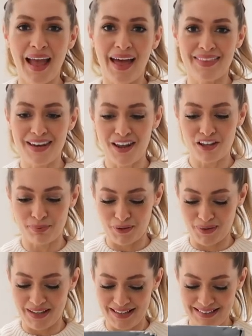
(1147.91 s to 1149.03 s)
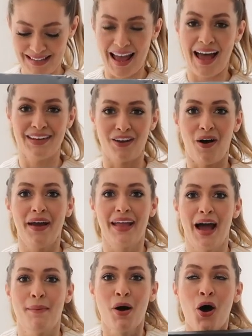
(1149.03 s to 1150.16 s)
And then last but not least, and I
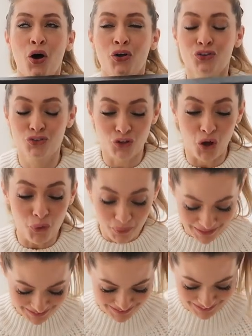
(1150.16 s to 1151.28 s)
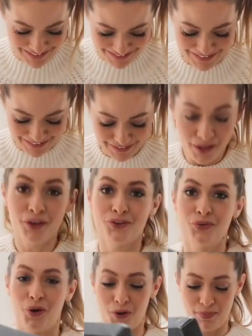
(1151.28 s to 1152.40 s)
am so excited
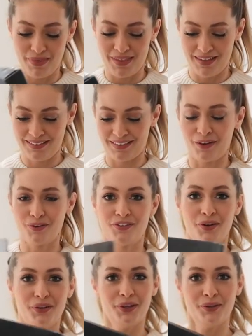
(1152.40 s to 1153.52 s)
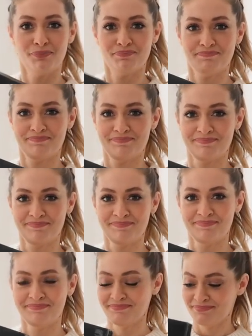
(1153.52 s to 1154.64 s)
to open this. I'll show you.
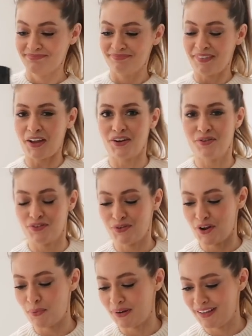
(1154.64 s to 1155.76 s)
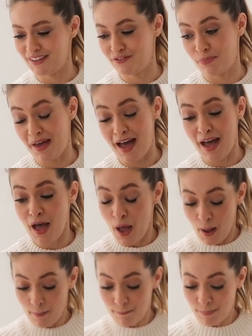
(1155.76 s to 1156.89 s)
I don't know if you'll know what it is from that,
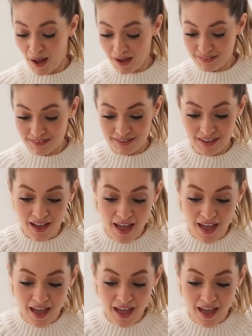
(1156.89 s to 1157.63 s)
but